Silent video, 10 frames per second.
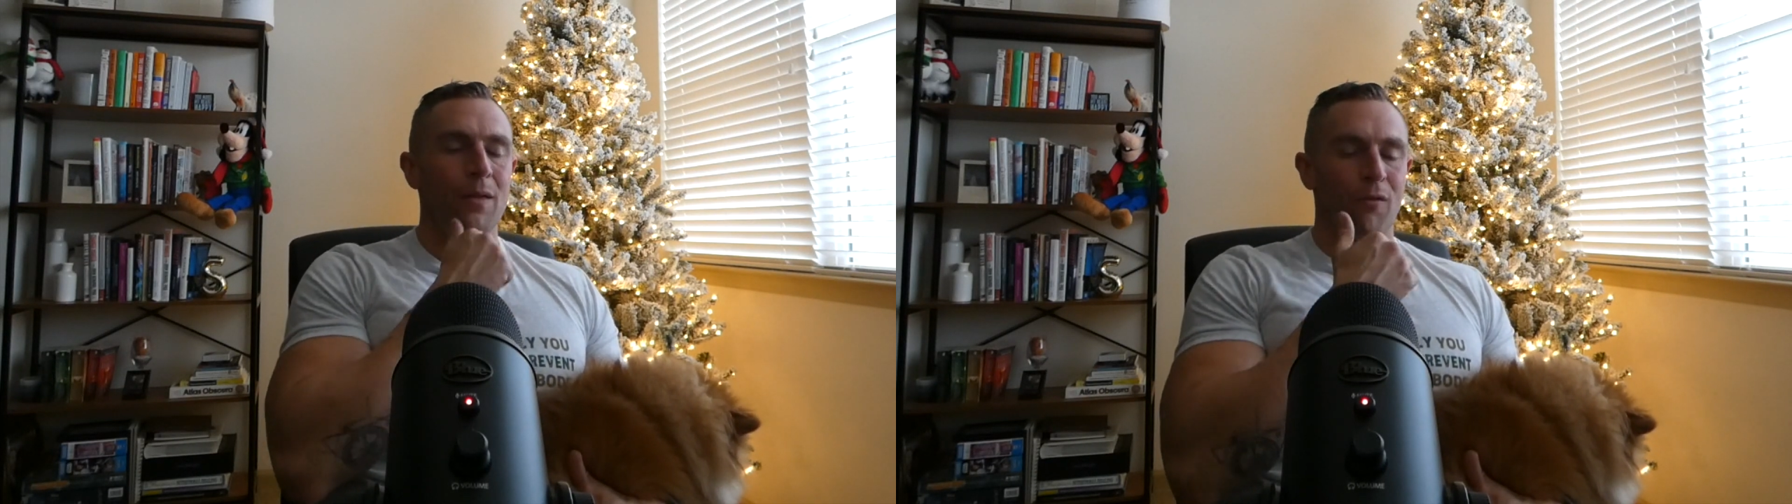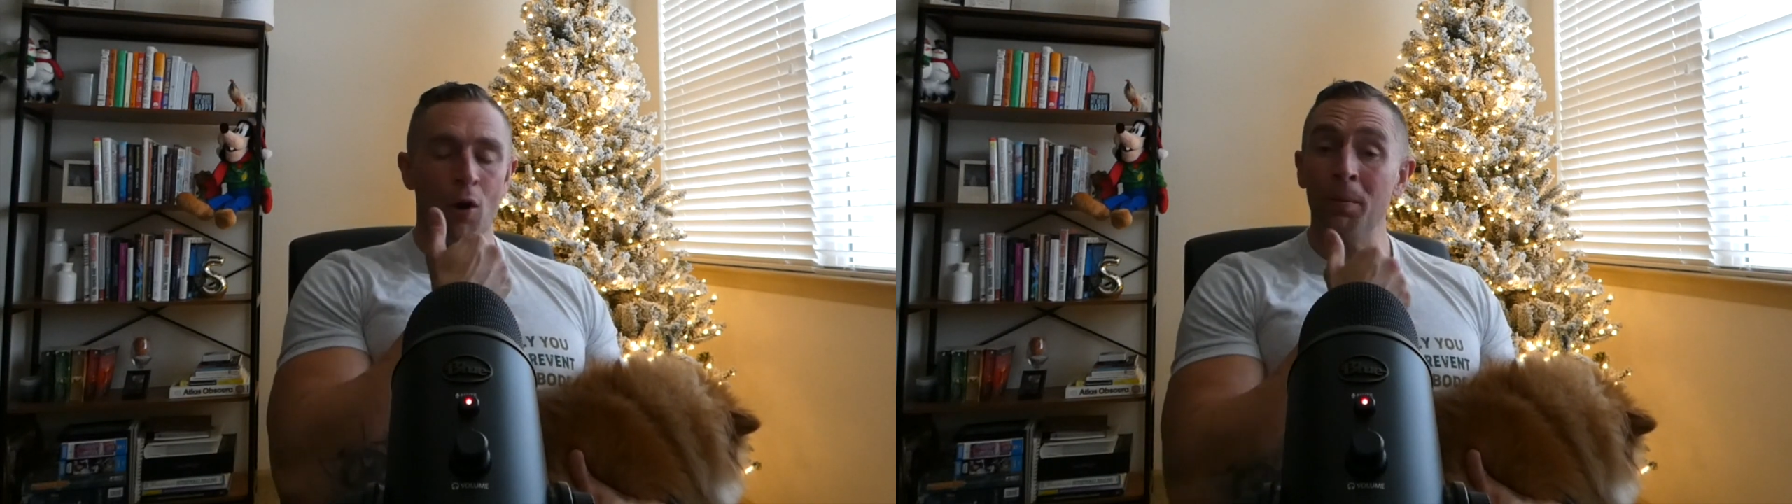
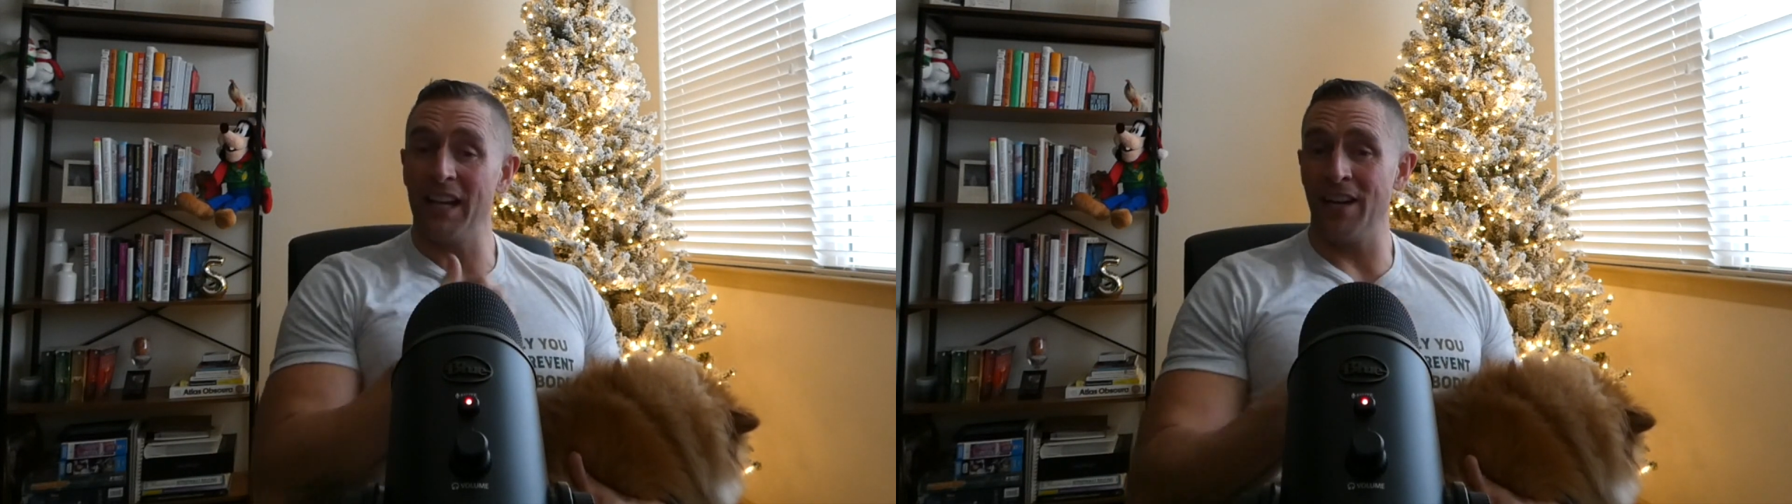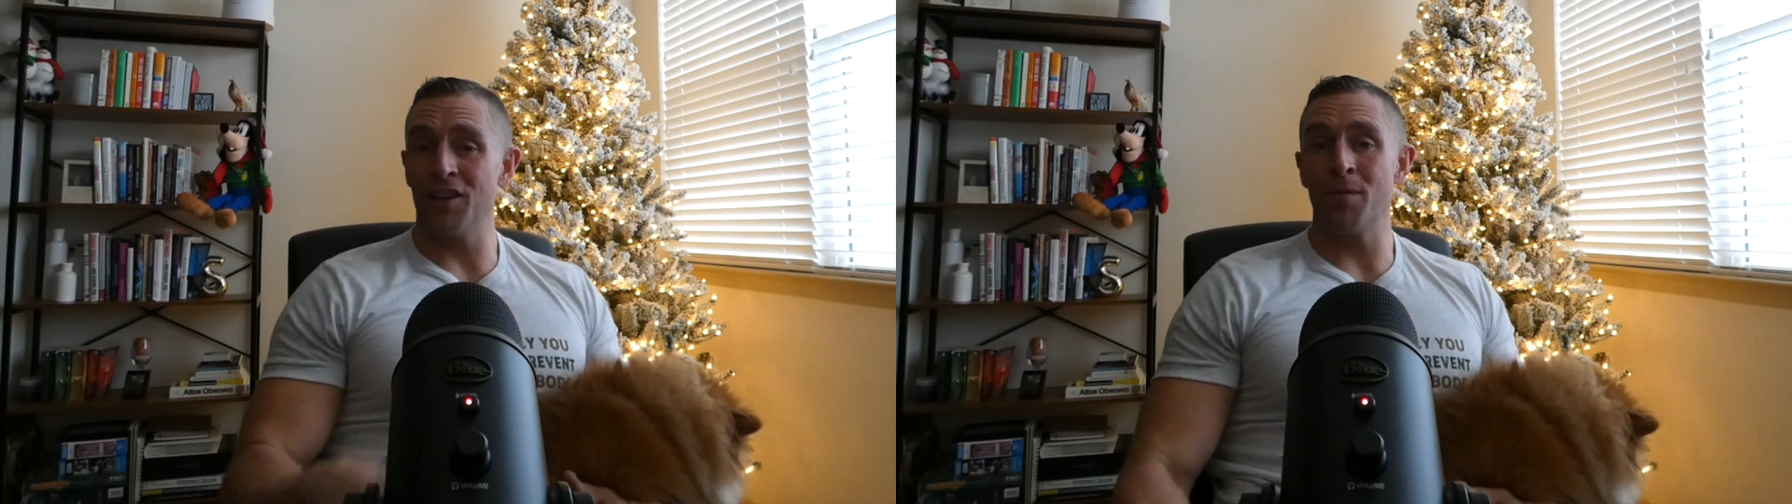throw a
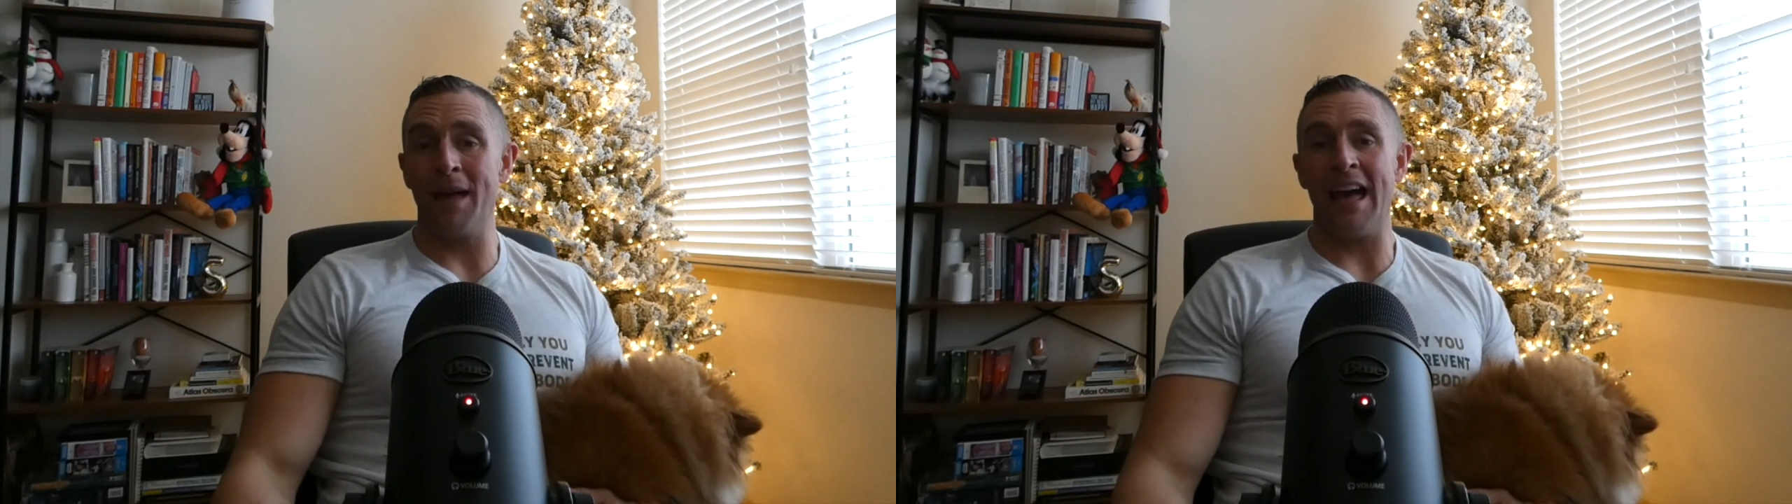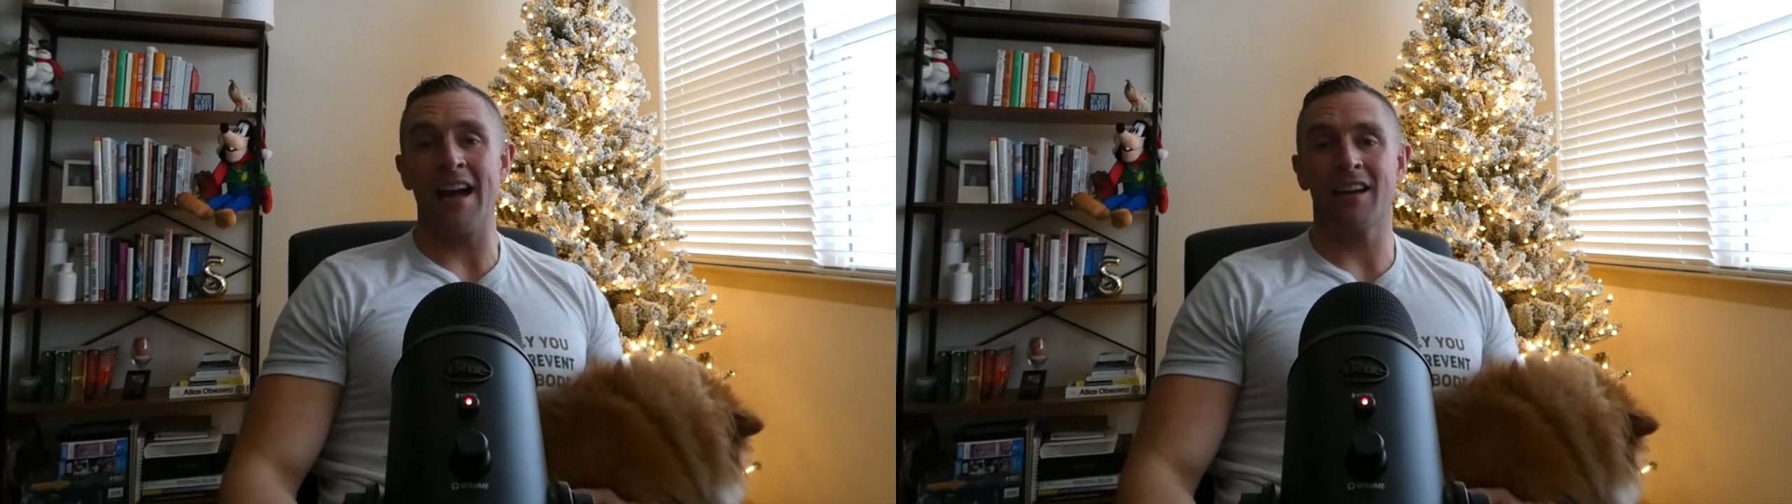plate on your
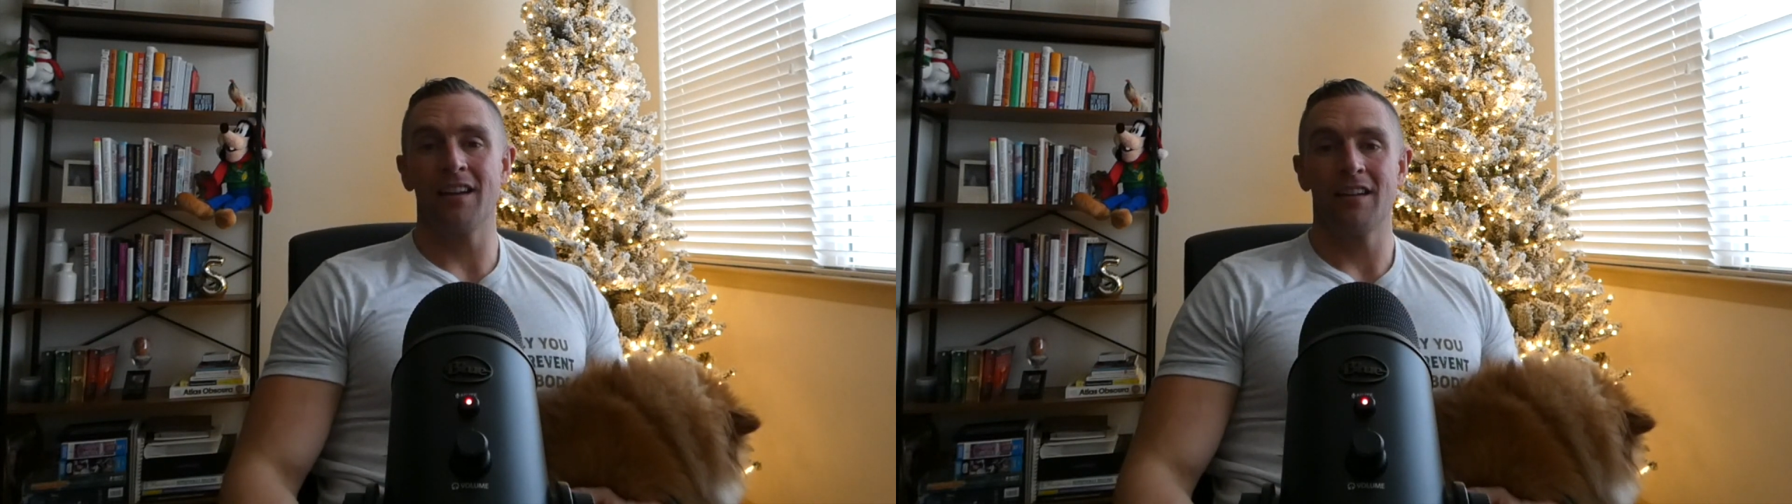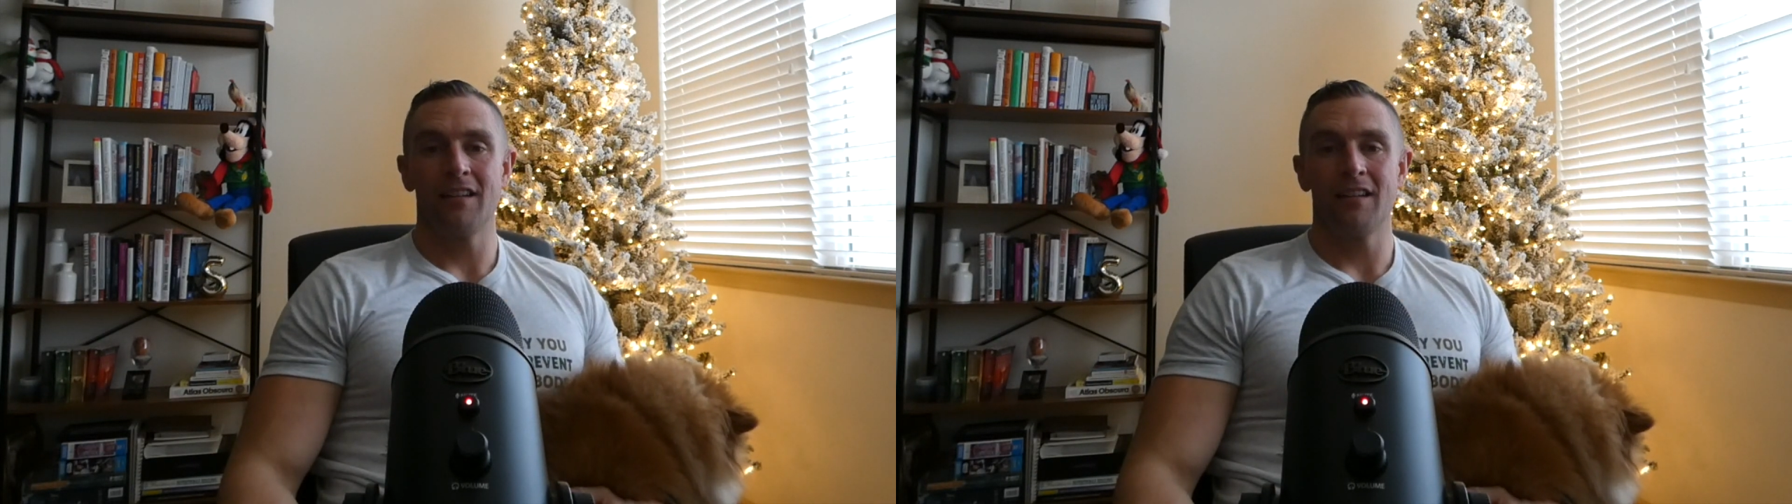back.